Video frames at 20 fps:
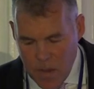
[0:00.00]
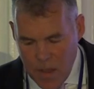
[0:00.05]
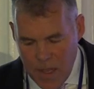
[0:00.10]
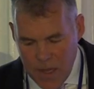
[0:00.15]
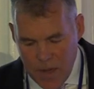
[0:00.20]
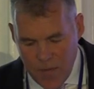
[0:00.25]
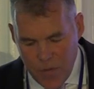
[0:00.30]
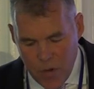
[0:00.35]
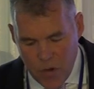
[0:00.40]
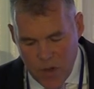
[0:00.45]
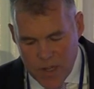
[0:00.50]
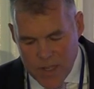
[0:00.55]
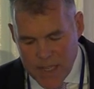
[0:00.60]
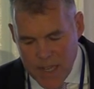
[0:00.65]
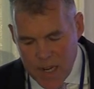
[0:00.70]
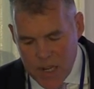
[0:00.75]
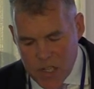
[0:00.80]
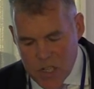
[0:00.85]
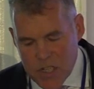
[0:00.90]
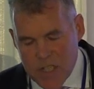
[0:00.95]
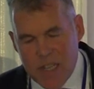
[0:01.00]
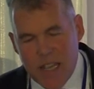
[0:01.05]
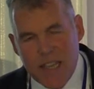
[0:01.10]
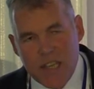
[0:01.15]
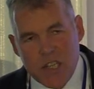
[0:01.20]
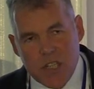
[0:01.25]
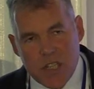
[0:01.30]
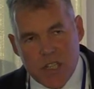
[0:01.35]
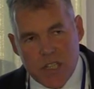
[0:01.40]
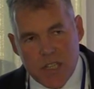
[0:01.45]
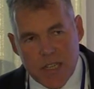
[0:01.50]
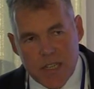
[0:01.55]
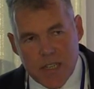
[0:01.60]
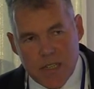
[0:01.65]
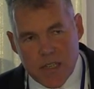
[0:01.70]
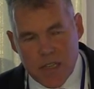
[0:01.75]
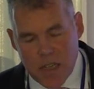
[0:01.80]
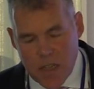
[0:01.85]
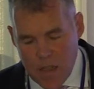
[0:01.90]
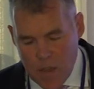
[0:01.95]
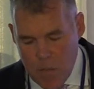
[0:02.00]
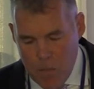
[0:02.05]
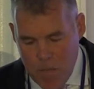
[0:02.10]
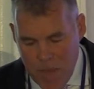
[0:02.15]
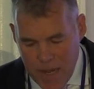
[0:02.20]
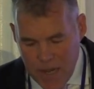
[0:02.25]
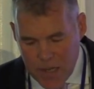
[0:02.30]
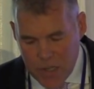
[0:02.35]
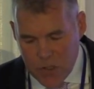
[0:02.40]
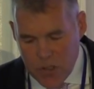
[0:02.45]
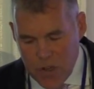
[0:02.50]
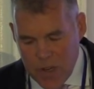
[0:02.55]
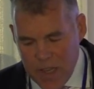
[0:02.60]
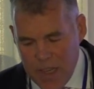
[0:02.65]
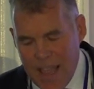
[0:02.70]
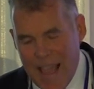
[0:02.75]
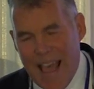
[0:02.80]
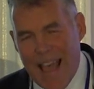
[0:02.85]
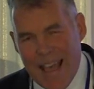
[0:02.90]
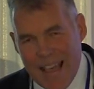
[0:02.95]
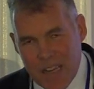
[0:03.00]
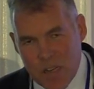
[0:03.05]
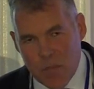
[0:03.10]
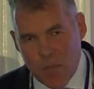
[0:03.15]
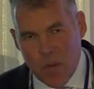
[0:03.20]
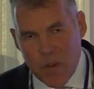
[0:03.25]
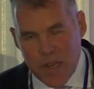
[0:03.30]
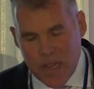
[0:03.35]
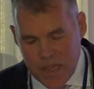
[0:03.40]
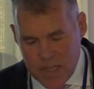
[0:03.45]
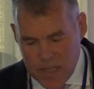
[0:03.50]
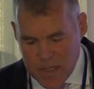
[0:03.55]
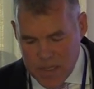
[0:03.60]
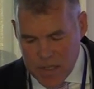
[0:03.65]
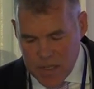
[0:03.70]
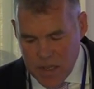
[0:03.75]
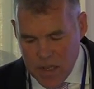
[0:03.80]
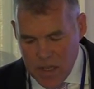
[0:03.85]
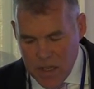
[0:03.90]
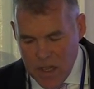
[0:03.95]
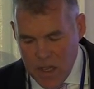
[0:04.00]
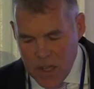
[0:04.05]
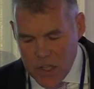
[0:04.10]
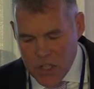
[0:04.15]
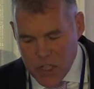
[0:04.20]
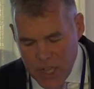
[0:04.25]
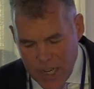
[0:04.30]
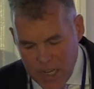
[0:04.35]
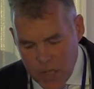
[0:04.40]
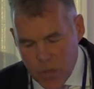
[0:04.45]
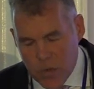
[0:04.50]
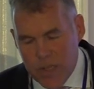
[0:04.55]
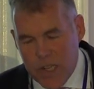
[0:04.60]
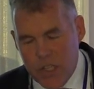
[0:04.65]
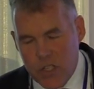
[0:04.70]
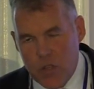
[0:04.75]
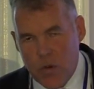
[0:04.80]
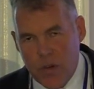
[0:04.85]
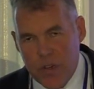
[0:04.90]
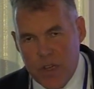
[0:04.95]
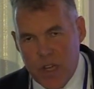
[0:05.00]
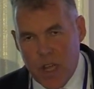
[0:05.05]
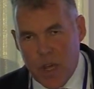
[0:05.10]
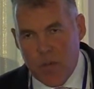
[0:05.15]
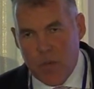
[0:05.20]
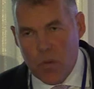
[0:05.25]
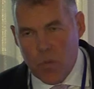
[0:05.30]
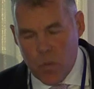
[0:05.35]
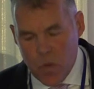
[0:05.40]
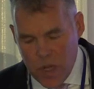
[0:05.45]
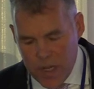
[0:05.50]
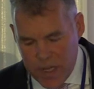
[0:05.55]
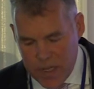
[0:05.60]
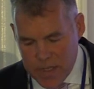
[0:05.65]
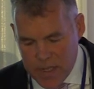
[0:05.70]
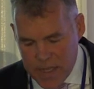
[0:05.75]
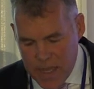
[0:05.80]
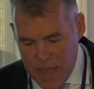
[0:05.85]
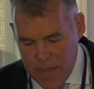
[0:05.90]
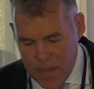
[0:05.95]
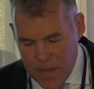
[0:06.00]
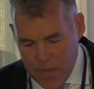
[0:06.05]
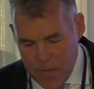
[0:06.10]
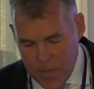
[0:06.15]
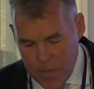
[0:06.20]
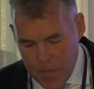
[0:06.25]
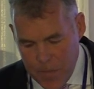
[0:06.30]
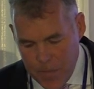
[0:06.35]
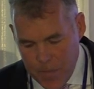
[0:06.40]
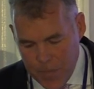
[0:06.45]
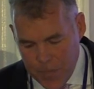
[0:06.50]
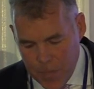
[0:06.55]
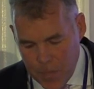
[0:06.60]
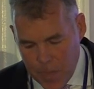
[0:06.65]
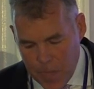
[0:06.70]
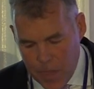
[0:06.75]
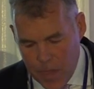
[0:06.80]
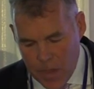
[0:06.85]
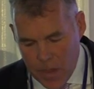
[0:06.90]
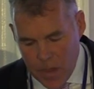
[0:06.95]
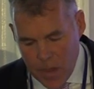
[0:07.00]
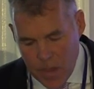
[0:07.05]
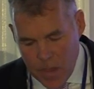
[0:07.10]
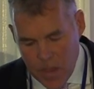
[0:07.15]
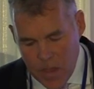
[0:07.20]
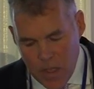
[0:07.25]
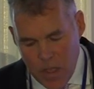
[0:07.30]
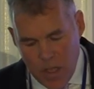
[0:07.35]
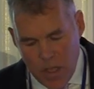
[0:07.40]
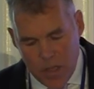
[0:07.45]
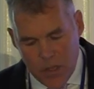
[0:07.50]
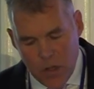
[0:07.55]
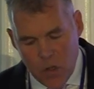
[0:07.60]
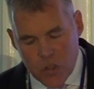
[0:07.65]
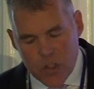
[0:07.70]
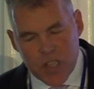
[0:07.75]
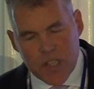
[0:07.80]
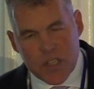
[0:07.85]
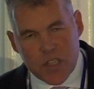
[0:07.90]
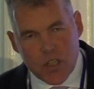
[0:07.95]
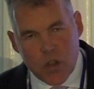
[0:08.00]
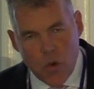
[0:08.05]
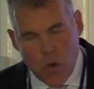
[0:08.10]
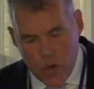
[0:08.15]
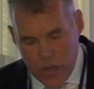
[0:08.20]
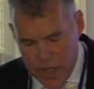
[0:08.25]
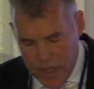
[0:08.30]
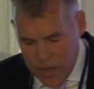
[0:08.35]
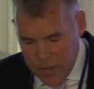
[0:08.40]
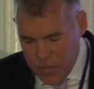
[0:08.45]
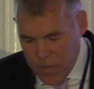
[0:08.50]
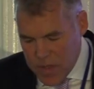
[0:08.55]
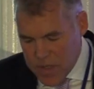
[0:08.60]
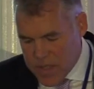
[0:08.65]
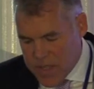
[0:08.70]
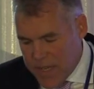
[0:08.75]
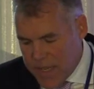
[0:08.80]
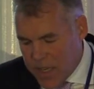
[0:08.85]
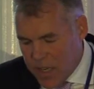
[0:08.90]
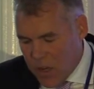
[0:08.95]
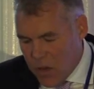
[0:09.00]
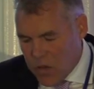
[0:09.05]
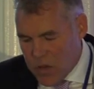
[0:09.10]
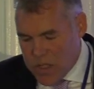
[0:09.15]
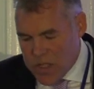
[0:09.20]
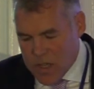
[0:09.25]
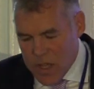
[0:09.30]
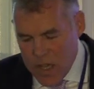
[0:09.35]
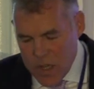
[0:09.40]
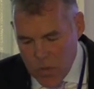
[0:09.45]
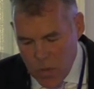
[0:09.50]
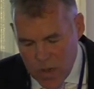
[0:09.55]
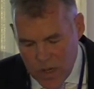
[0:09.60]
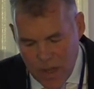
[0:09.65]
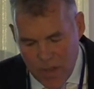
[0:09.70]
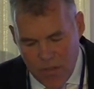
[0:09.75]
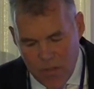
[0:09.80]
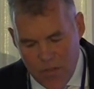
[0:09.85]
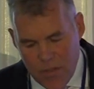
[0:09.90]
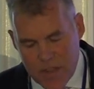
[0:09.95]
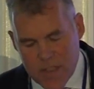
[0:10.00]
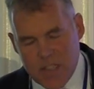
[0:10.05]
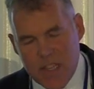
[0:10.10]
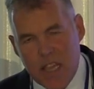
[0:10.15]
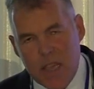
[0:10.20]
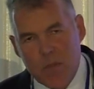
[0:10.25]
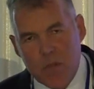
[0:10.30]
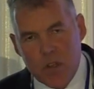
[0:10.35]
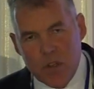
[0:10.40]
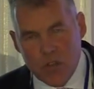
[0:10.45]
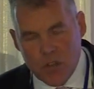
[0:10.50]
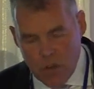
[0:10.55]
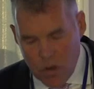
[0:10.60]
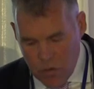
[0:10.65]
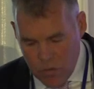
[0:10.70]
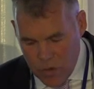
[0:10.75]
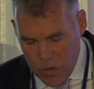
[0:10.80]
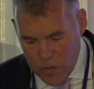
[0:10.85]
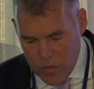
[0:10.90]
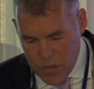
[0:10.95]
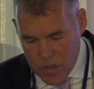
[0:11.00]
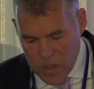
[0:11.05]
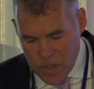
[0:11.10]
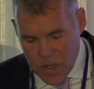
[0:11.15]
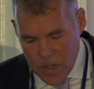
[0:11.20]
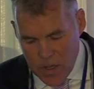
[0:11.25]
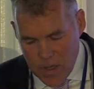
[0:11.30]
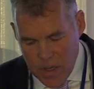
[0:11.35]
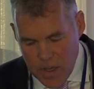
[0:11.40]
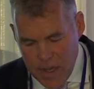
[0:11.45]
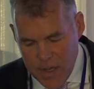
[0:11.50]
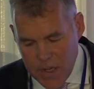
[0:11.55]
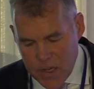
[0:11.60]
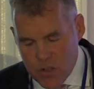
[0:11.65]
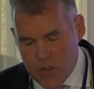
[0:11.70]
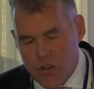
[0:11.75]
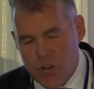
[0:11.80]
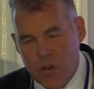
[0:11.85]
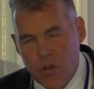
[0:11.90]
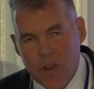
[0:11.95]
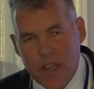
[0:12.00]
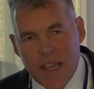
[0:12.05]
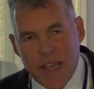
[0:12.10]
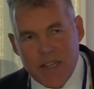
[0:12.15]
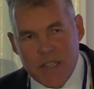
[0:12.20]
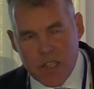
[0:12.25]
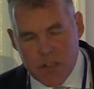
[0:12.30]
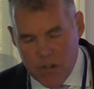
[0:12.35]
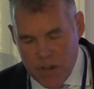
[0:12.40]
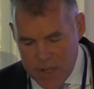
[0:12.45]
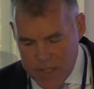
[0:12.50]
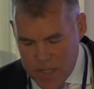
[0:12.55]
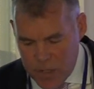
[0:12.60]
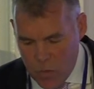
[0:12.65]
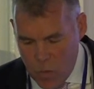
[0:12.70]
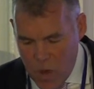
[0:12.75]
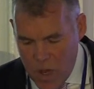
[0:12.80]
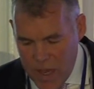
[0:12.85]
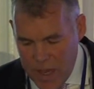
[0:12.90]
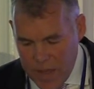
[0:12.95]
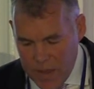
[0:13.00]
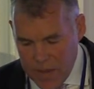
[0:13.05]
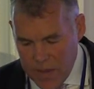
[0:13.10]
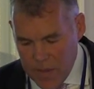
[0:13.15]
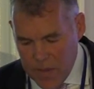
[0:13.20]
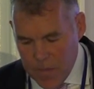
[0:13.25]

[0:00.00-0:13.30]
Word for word: and if your intelligence agencies, military and police are genuinely joined up working together. Not just talking, but sitting alongside one another in the same control rooms in a truly integrated way,